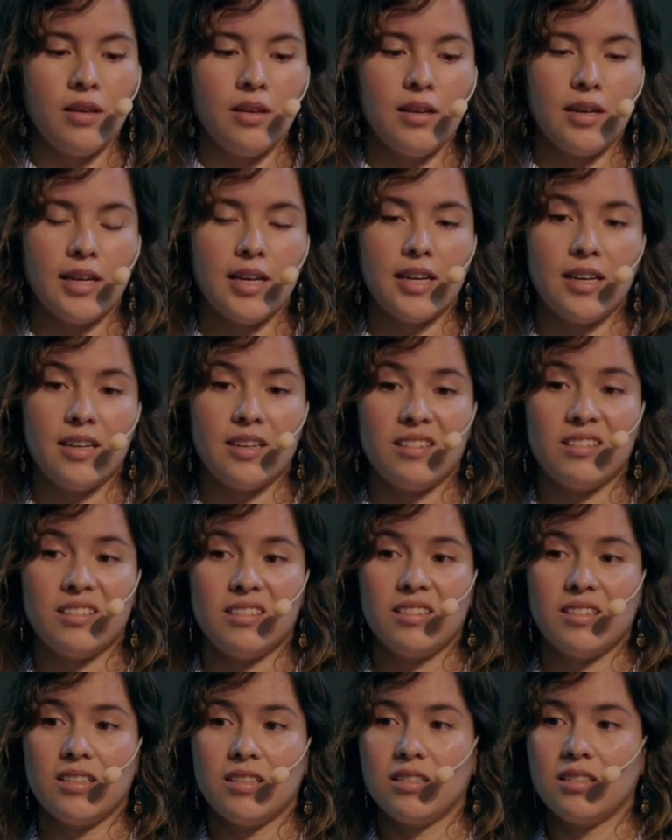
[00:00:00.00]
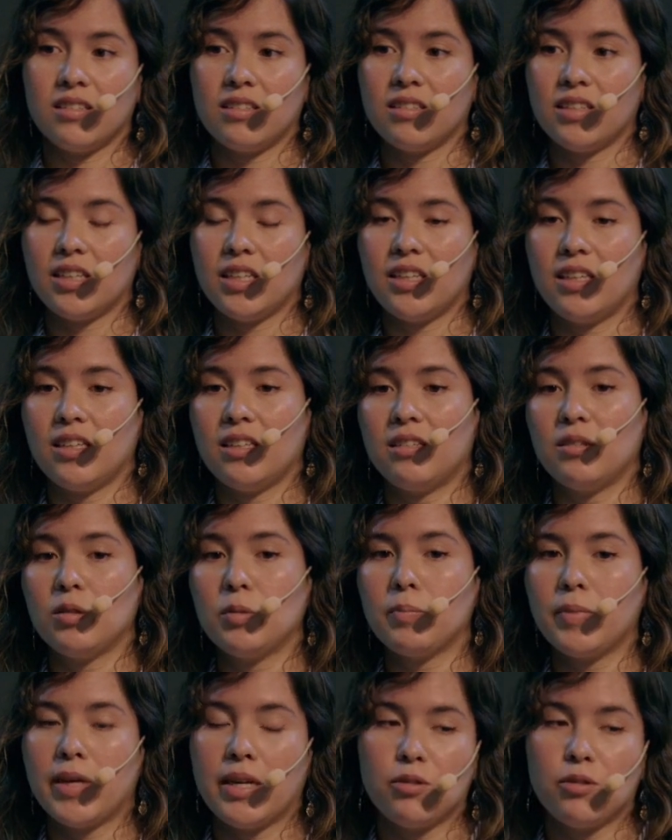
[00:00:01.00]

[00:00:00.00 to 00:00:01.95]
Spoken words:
And it might